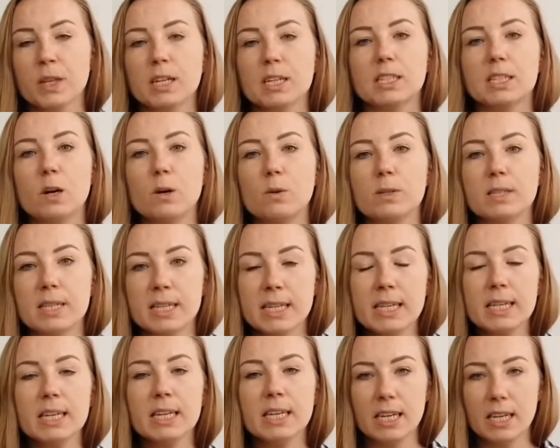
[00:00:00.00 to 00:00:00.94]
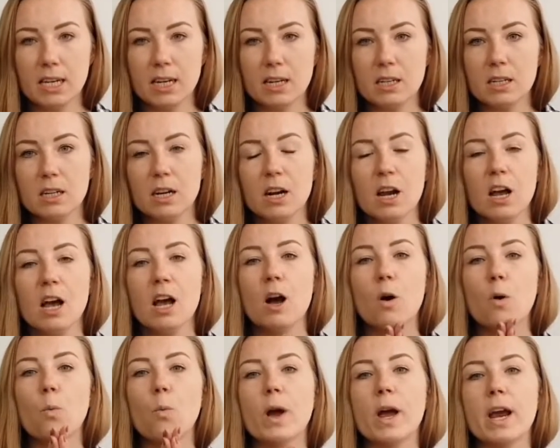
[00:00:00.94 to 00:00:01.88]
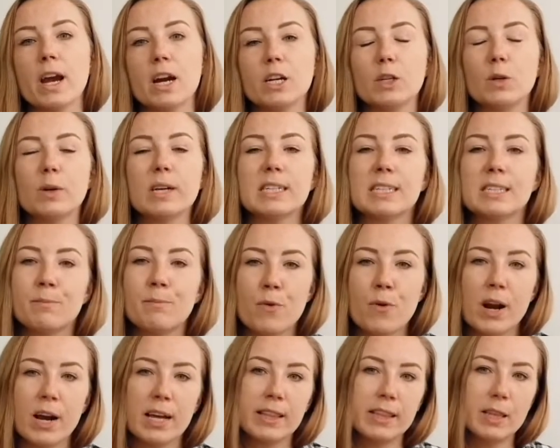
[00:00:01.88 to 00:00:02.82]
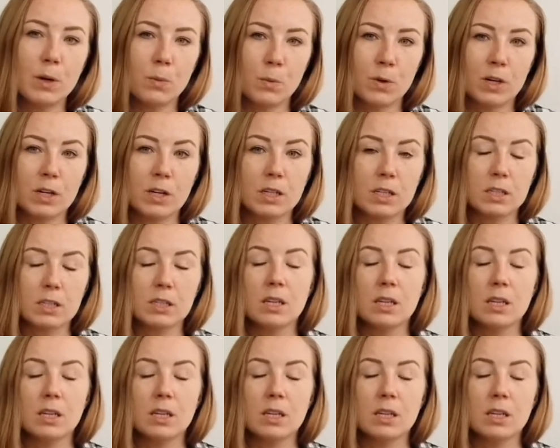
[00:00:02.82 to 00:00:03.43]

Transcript: So think here where you can spread the word.